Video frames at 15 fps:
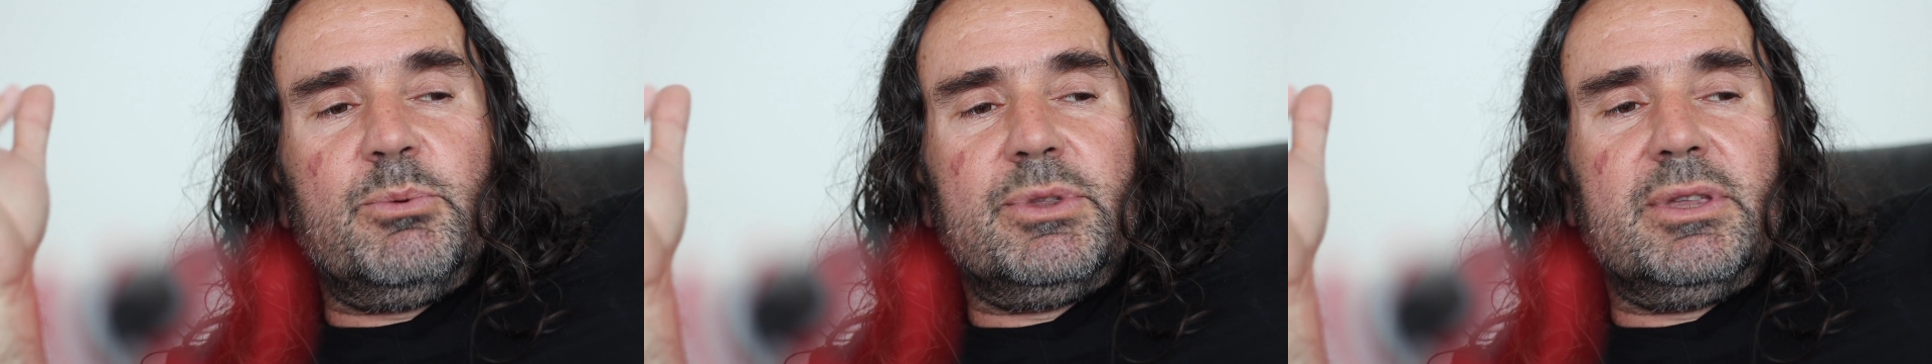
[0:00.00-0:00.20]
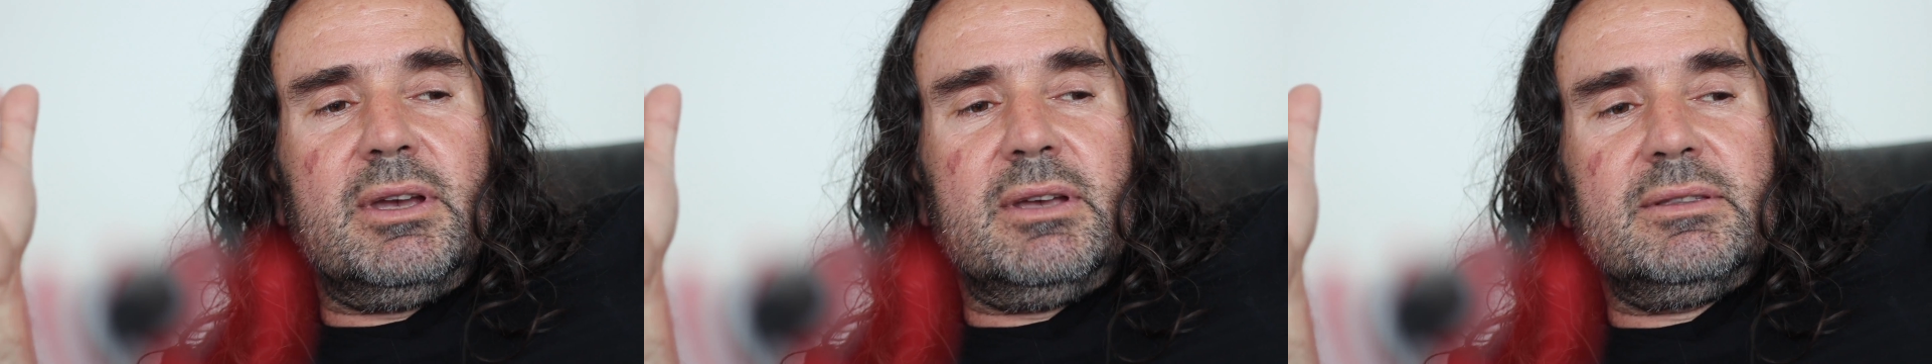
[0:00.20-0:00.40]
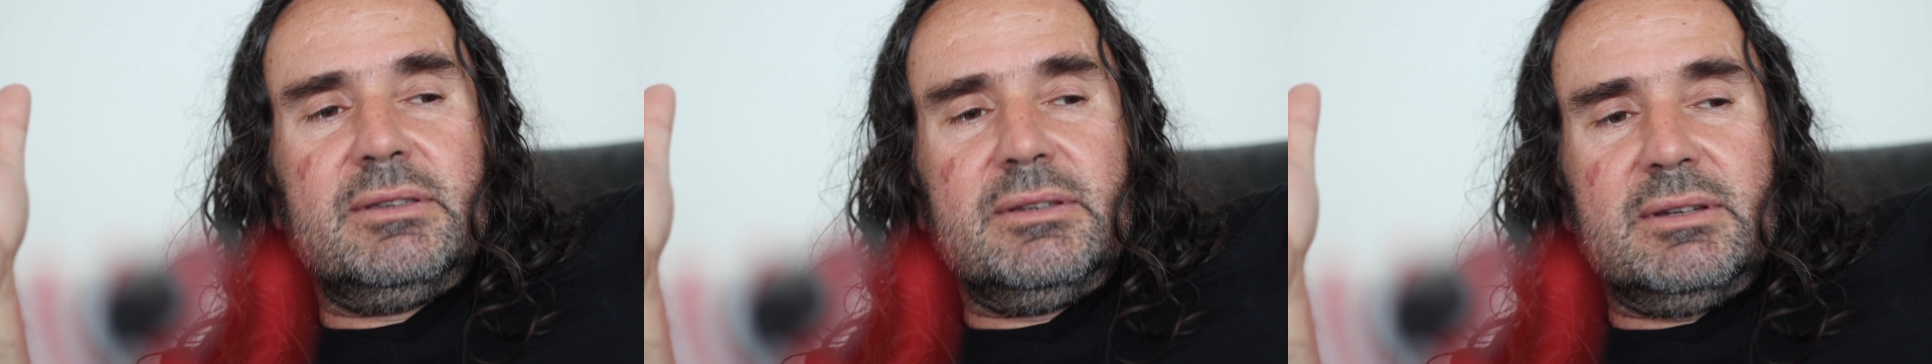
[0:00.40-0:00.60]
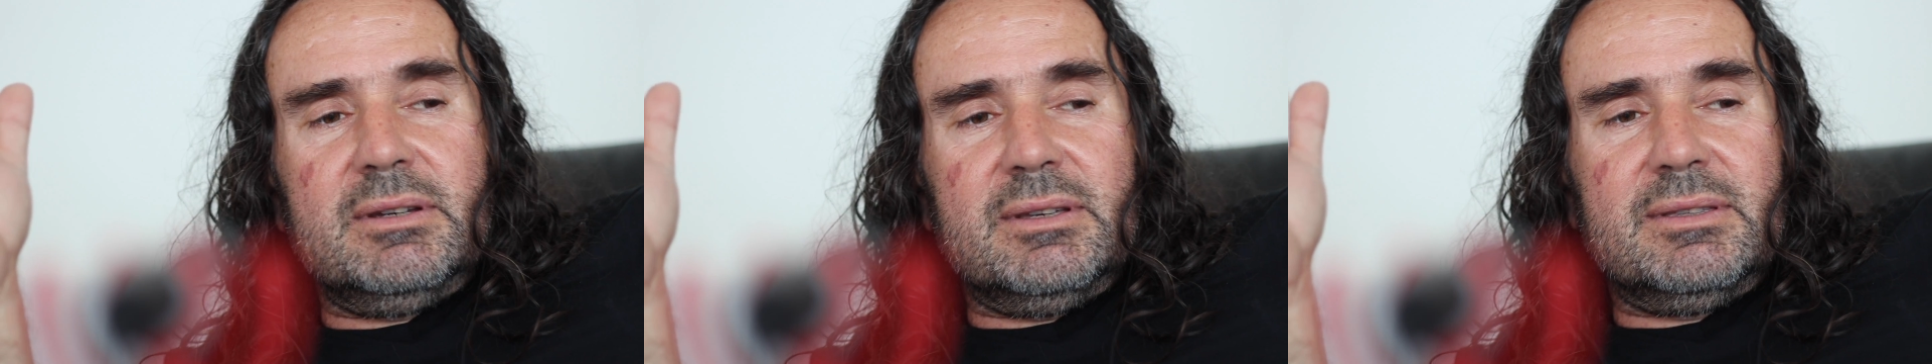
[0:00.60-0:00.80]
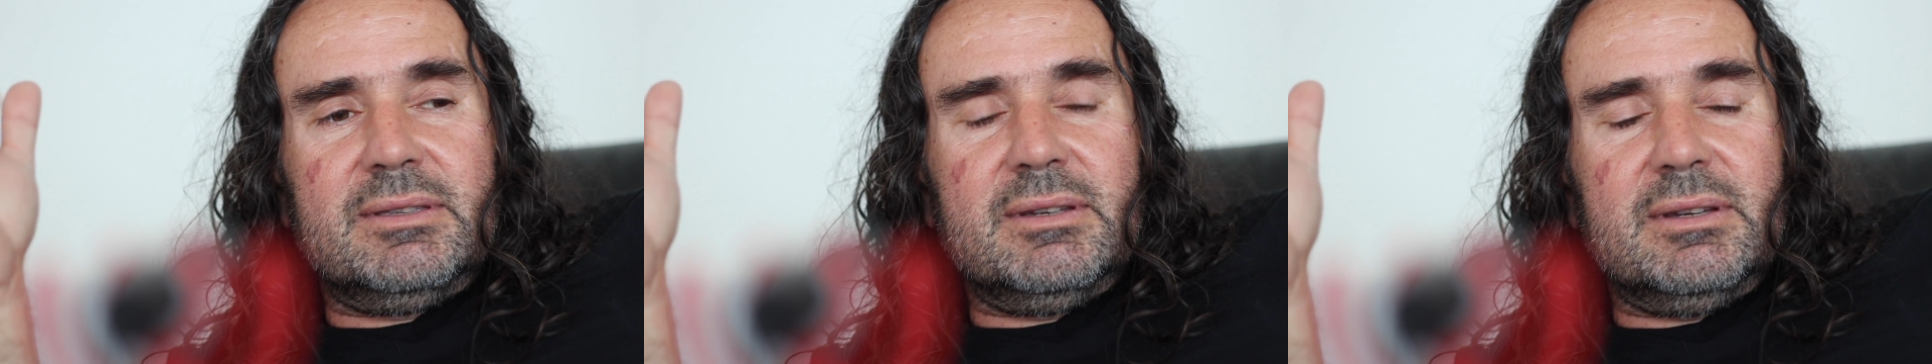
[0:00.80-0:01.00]
with the
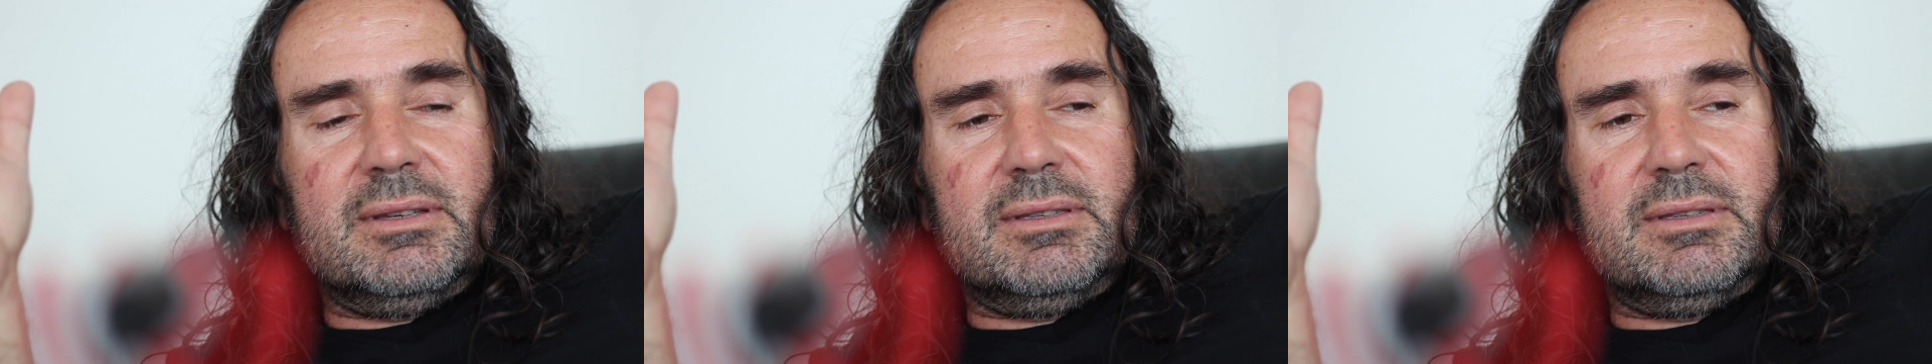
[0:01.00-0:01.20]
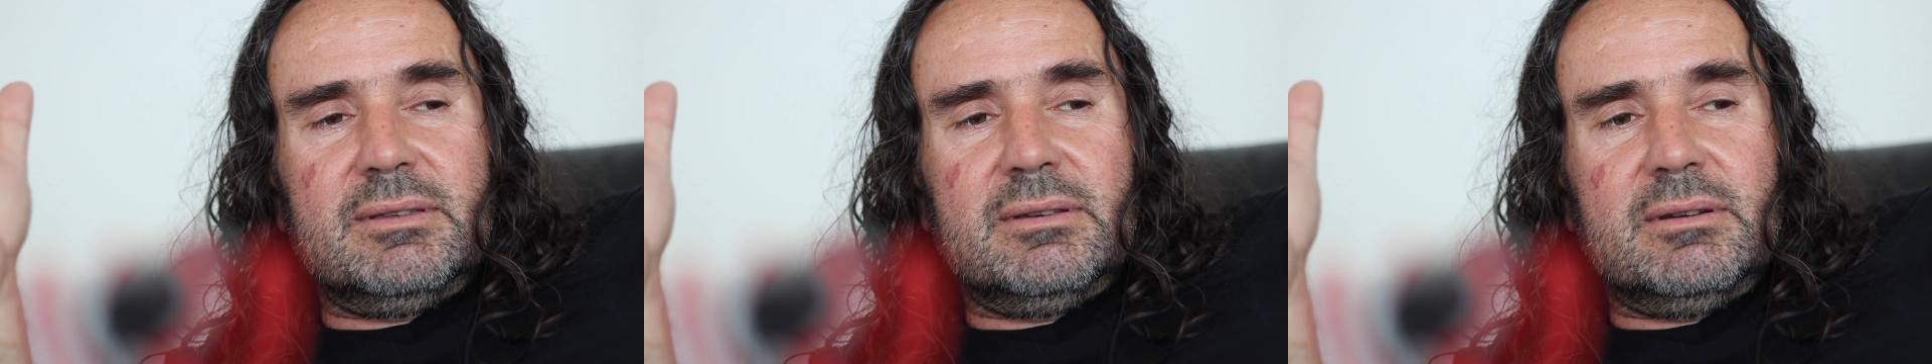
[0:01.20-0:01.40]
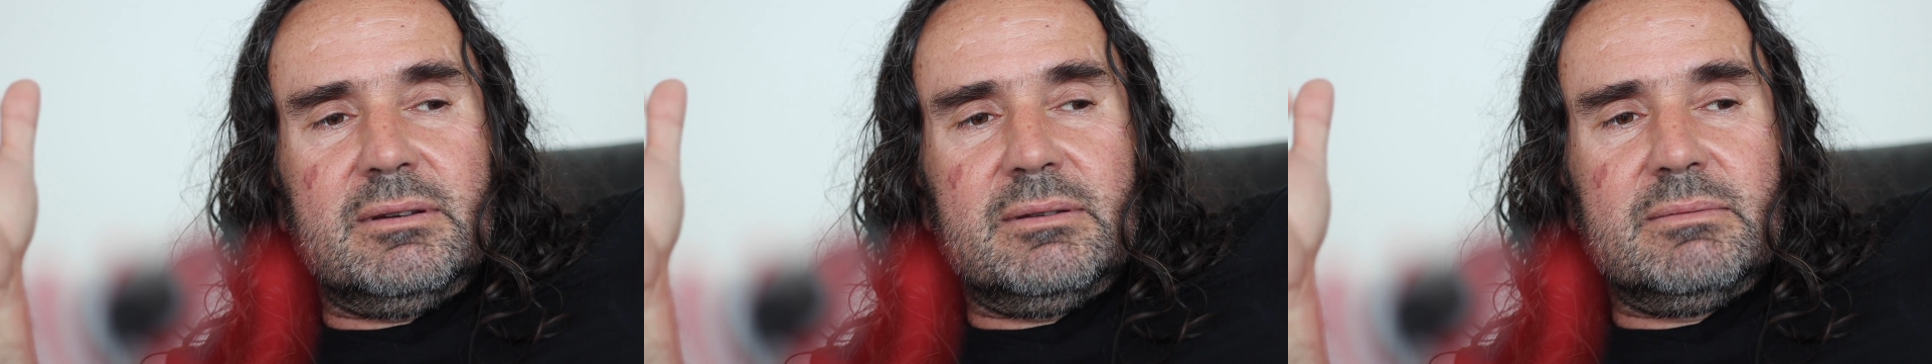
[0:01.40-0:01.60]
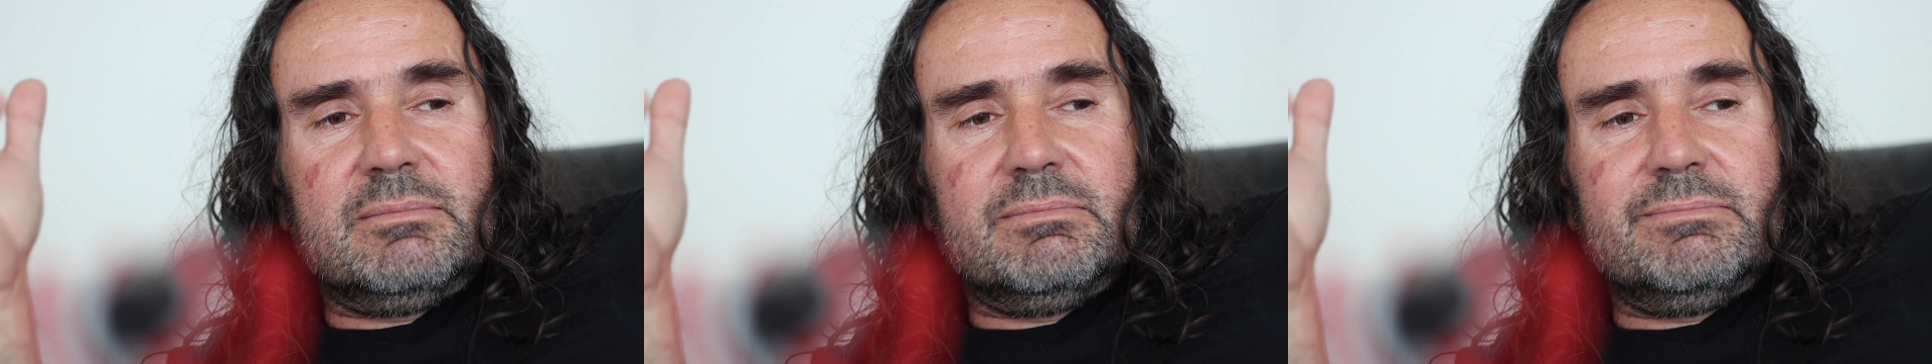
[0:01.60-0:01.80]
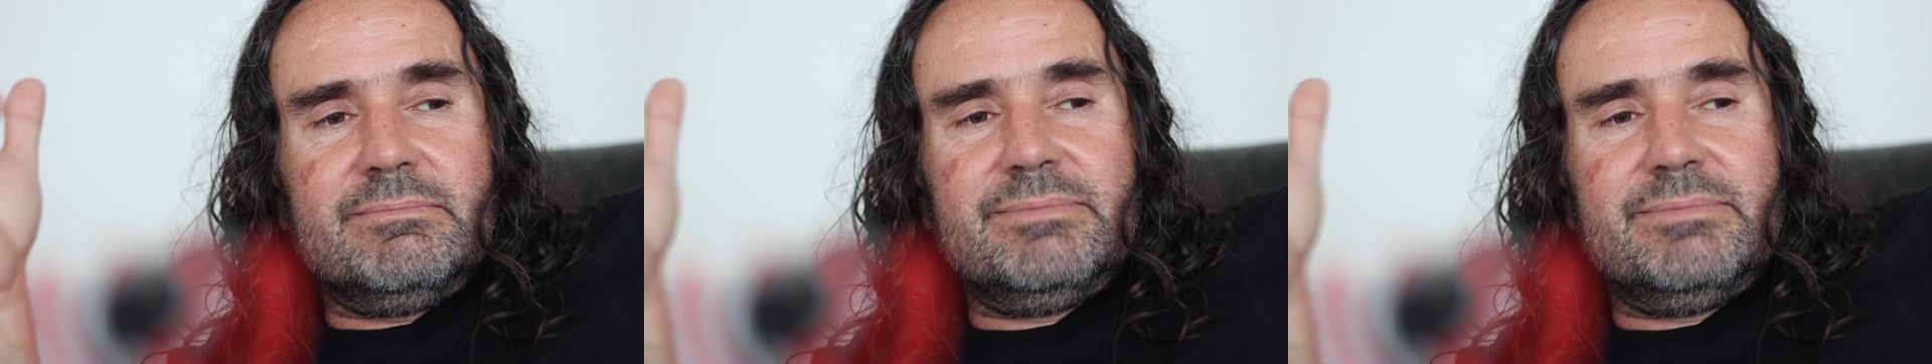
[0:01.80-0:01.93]
idea that